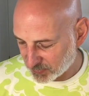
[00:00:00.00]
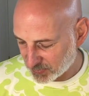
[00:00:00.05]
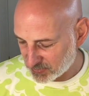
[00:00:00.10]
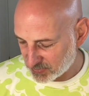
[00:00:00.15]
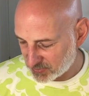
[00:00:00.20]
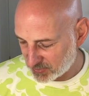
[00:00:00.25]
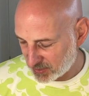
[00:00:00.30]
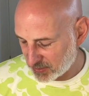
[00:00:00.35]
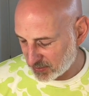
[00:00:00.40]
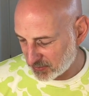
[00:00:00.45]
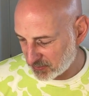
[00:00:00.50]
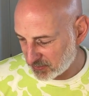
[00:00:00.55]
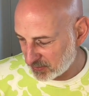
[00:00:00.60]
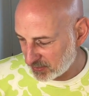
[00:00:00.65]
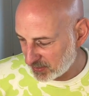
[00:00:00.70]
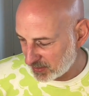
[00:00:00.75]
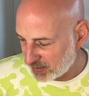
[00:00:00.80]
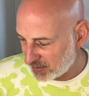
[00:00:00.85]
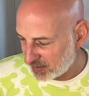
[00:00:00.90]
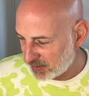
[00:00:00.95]
So,
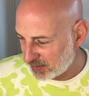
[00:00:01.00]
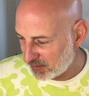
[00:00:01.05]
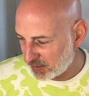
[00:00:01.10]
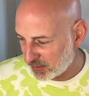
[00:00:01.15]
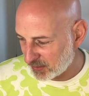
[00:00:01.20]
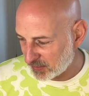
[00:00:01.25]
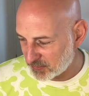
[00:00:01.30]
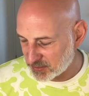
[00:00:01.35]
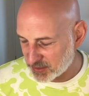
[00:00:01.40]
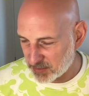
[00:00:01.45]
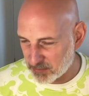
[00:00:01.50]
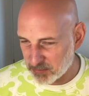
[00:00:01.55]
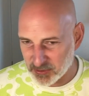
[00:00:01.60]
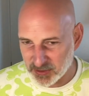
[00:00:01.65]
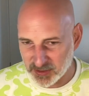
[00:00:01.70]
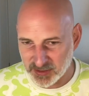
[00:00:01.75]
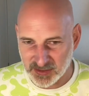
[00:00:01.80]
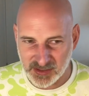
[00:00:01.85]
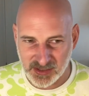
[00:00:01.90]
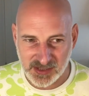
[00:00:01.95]
if
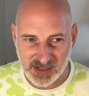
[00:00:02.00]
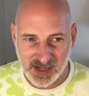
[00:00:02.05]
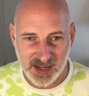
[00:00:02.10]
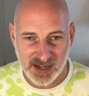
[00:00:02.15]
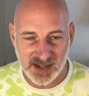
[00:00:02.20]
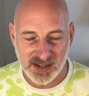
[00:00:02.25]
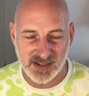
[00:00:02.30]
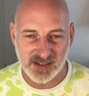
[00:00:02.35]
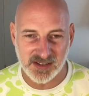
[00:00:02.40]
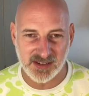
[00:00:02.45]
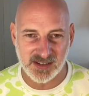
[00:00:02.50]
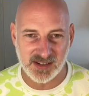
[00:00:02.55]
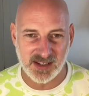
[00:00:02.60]
someone stays